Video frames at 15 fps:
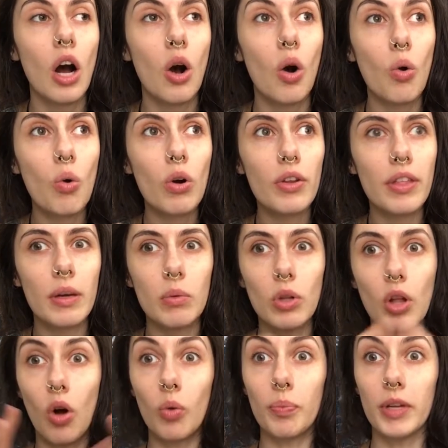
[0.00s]
or they will
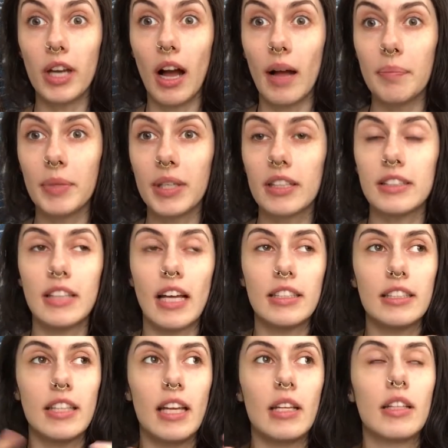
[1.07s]
open up because
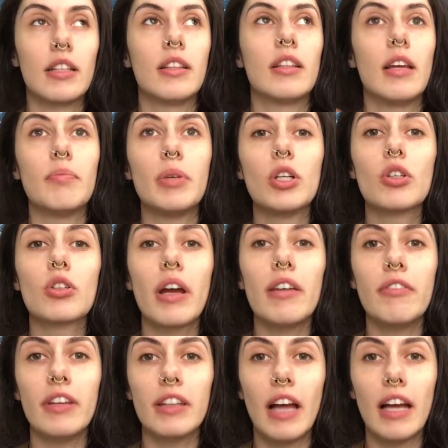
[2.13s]
that's like they've been
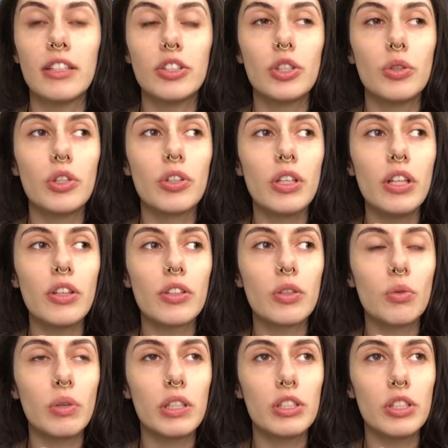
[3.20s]
craving that. And so you're either
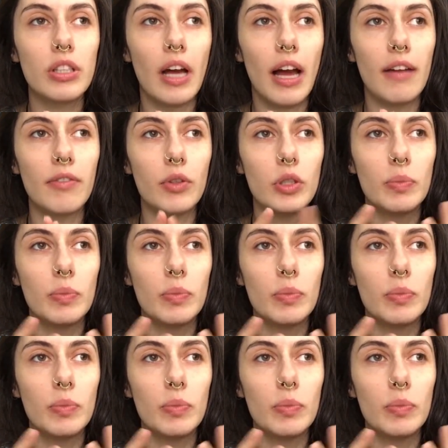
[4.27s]
going to have those